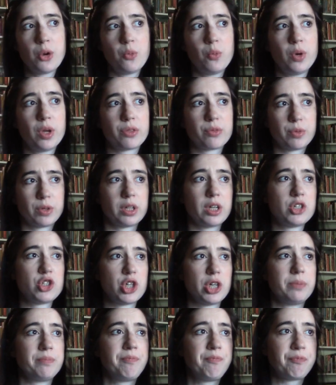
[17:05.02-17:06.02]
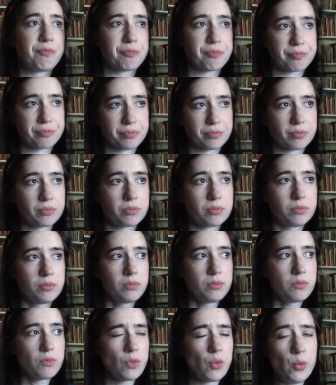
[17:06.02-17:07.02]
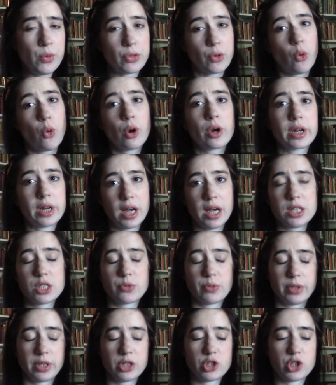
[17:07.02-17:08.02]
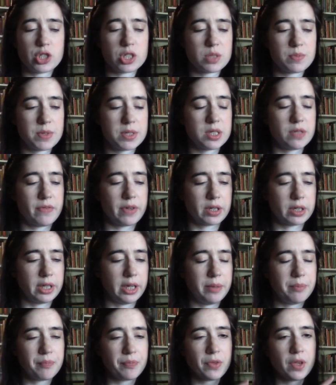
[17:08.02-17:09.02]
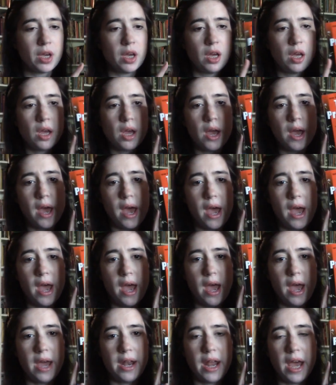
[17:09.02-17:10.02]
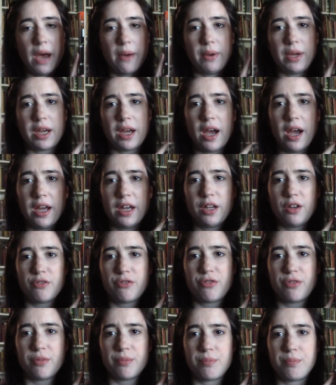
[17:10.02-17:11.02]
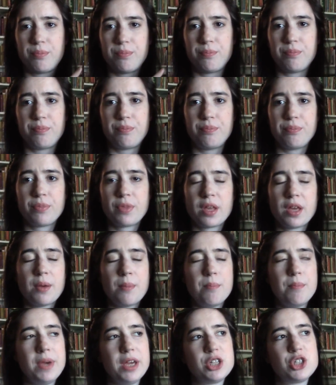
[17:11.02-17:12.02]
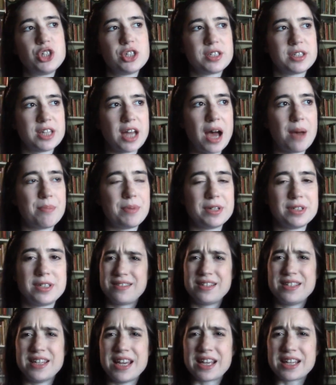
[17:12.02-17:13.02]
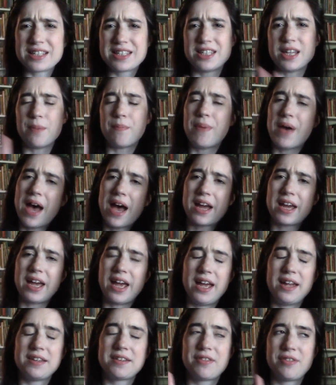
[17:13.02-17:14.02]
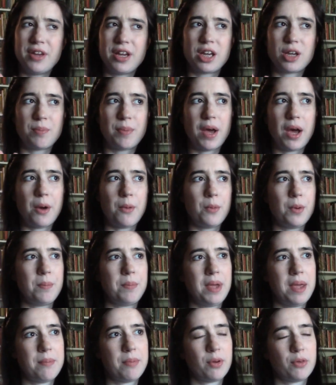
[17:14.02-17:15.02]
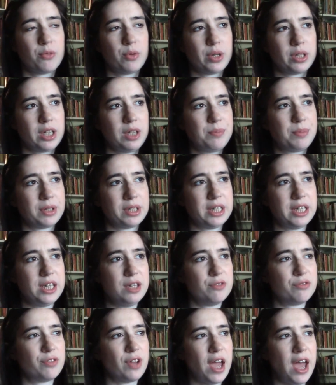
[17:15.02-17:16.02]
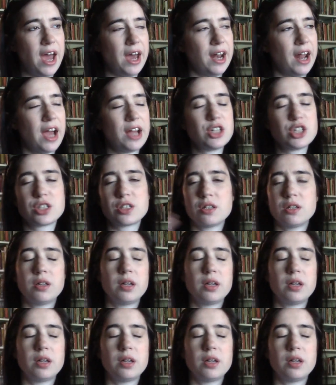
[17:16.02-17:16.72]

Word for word: with religion, with organized religion specifically, and how he kind of makes you stop and take a step back and think about what people really believe. And I just,